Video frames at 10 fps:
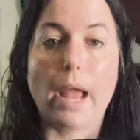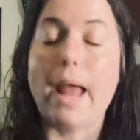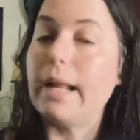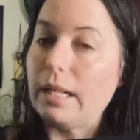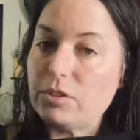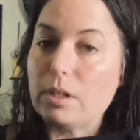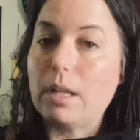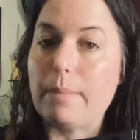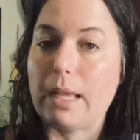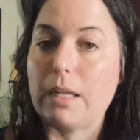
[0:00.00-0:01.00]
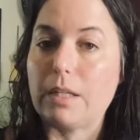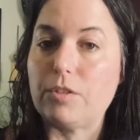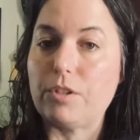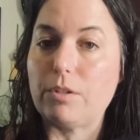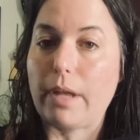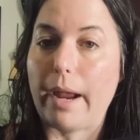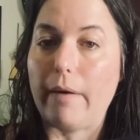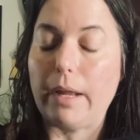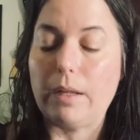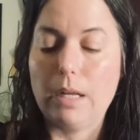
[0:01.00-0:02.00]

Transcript: and instantly make it a concealed carry.